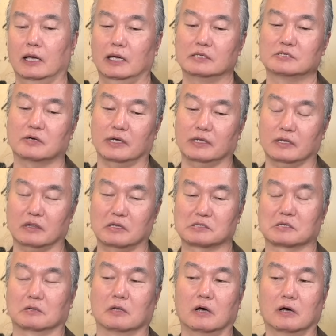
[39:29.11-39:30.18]
And so I think there's
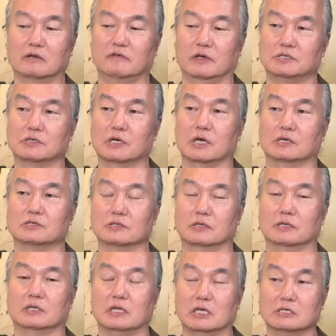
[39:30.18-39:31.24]
a lot of education
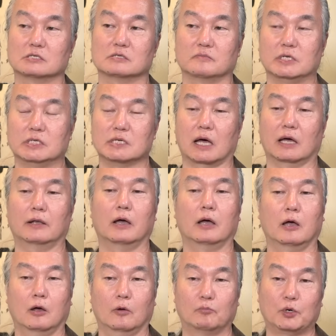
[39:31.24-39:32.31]
that needs to be done,
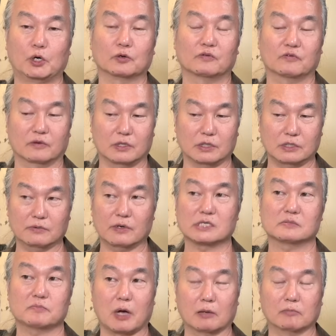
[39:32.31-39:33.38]
both for the
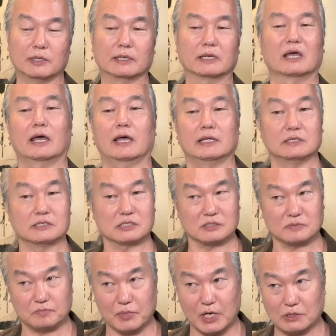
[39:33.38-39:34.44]
US public and
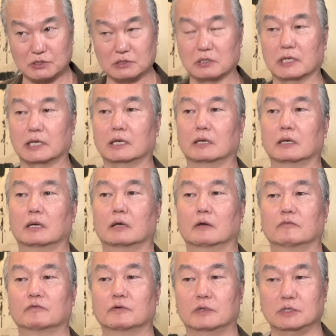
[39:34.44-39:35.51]
especially
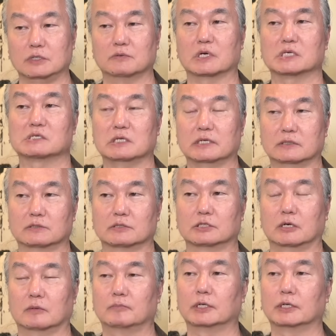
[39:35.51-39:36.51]
for the US leadership.